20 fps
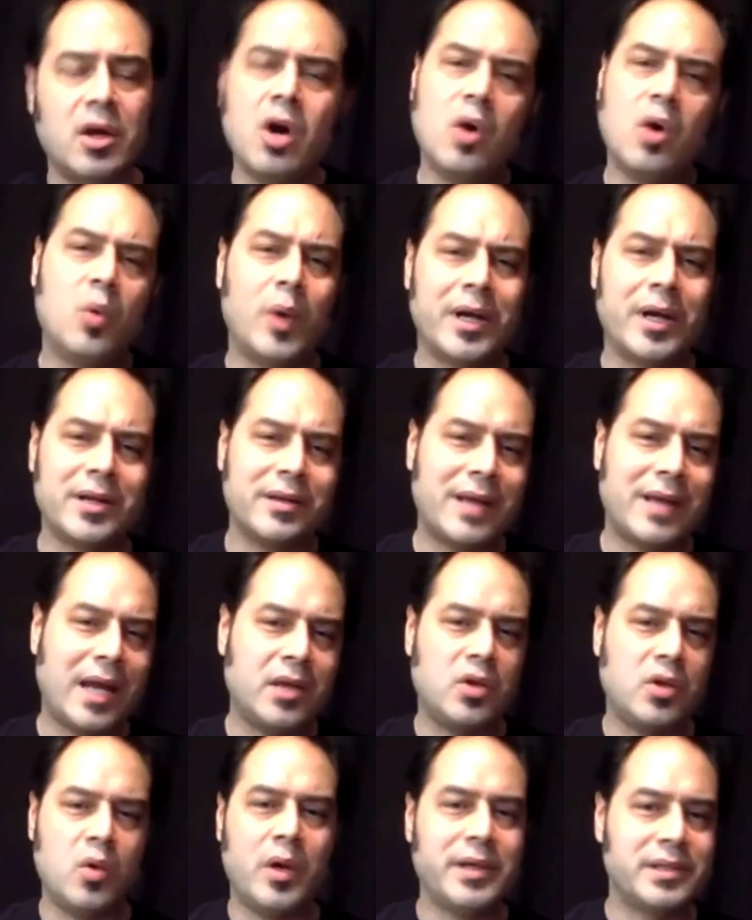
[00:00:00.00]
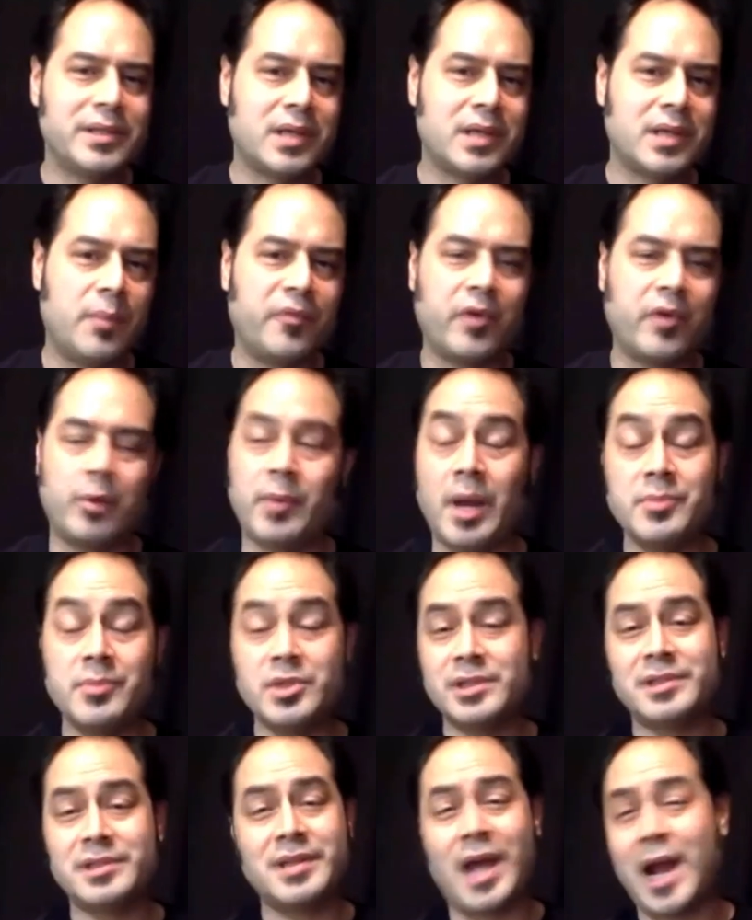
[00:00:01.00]
Oh, where did that noise come from? I'm
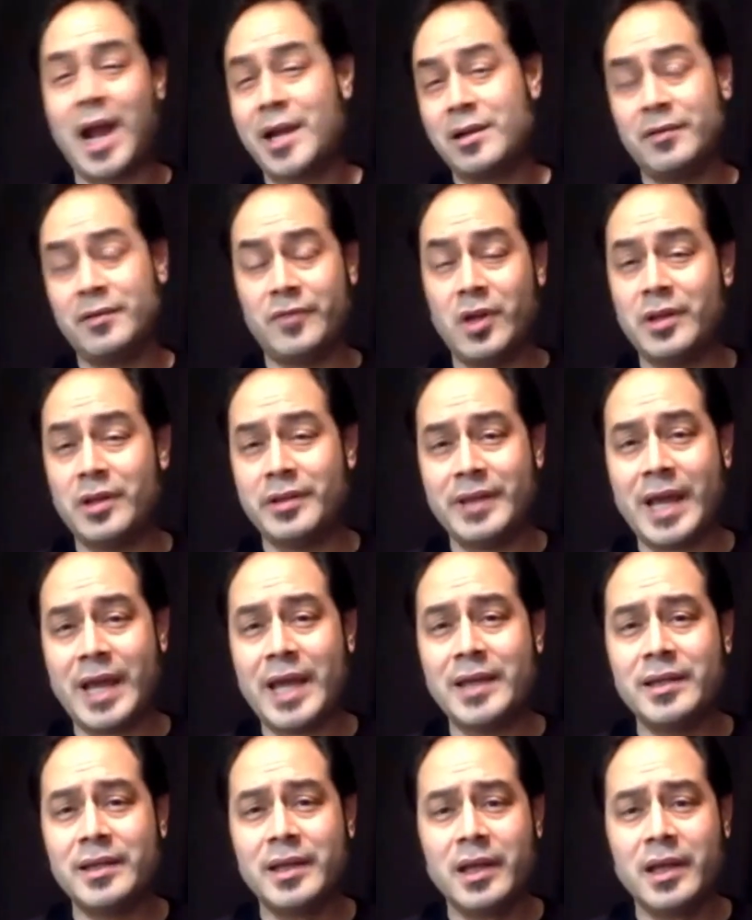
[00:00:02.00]
just tired of all of that.